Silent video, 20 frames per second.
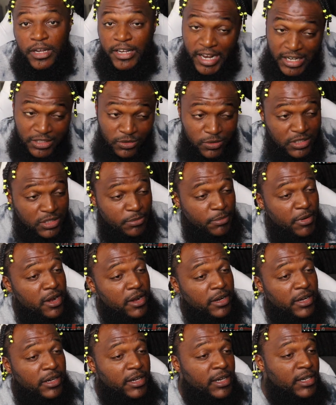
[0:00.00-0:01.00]
That's what the
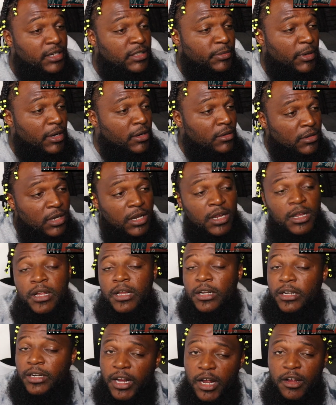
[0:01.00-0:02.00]
America needs, bro.
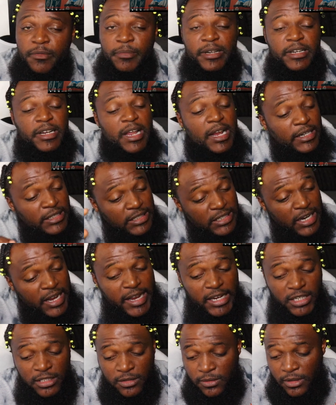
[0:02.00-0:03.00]
The government, y'all need your
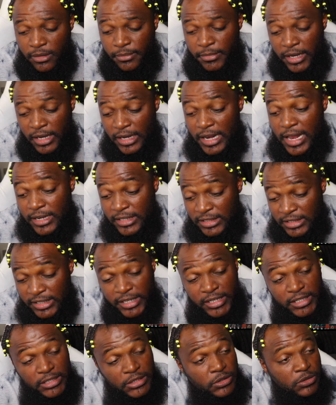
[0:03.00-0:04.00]
ass whooped, man. A lot of these
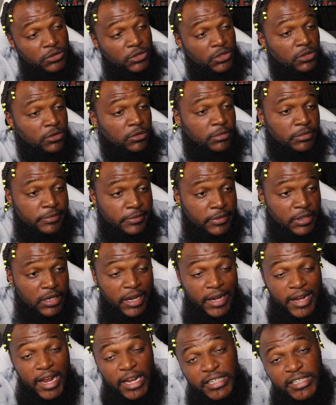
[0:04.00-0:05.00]
kids do, too.
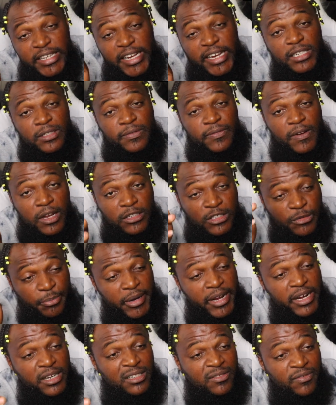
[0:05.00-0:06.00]
It ain't the kids' fault. It's the
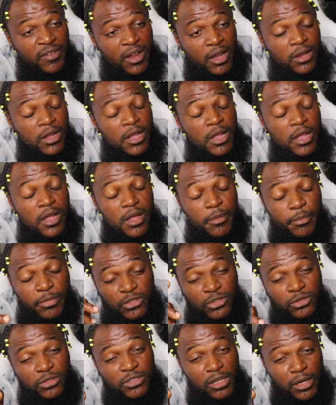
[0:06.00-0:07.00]
parents' fault.
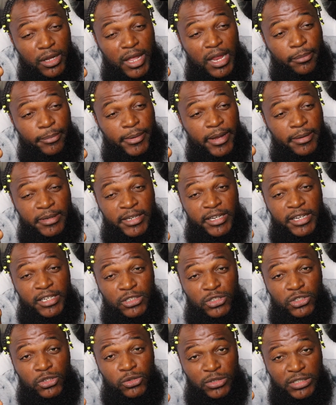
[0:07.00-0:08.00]
But you still got to blame the
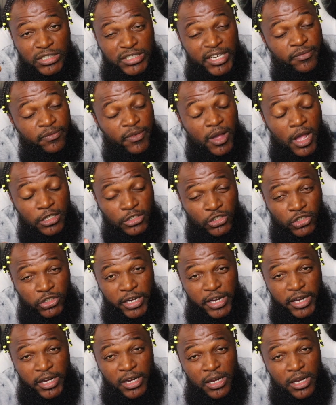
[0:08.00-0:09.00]
kids, too, because they follow the
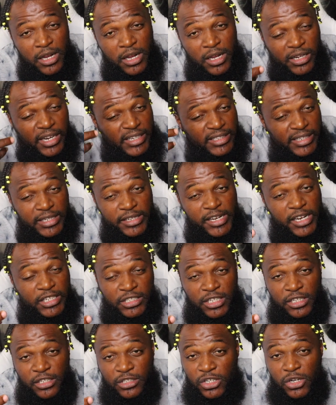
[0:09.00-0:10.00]
trend. They think that
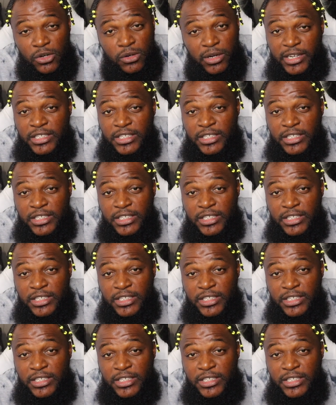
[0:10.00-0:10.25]
shit is cool.